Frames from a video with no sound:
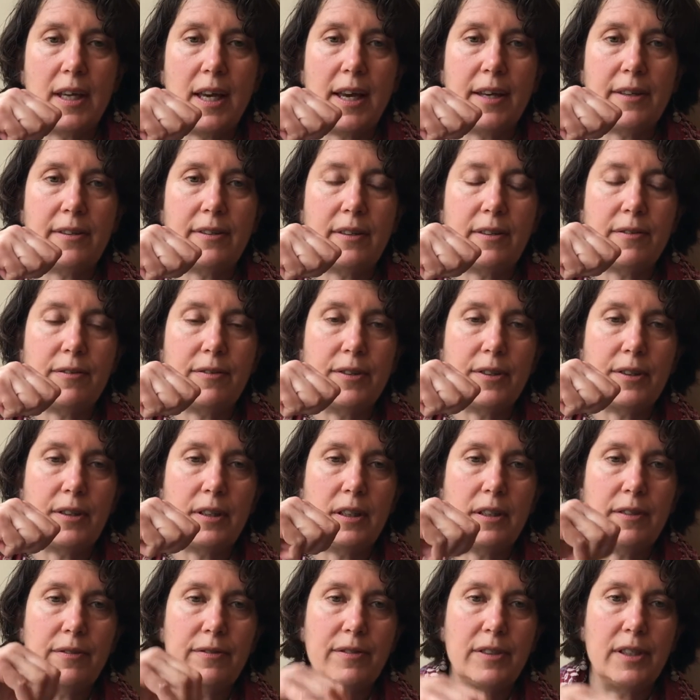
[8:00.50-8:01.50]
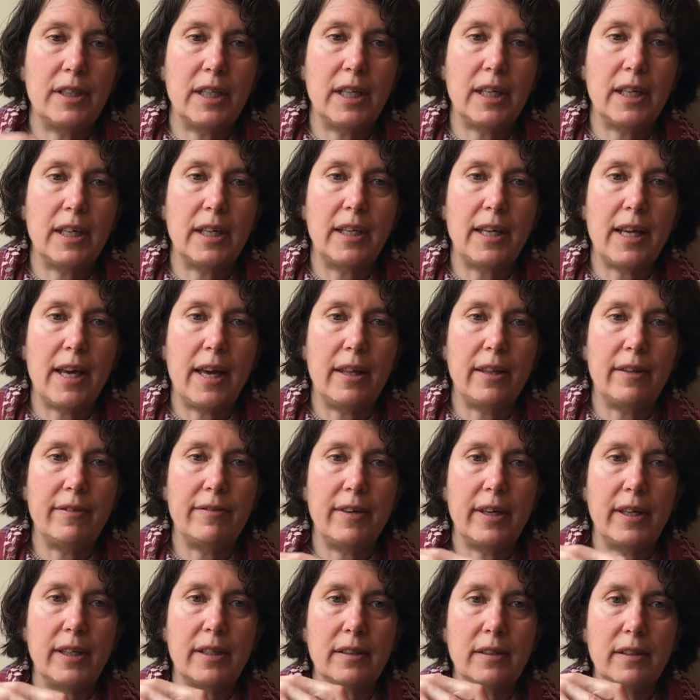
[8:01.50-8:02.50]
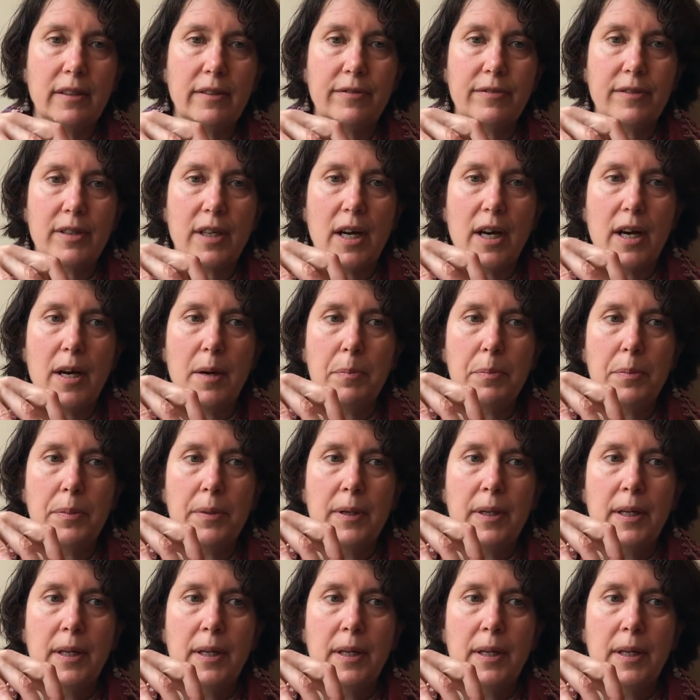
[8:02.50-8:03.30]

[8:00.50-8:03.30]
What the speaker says: as if you're lifting an elevator. Lift up,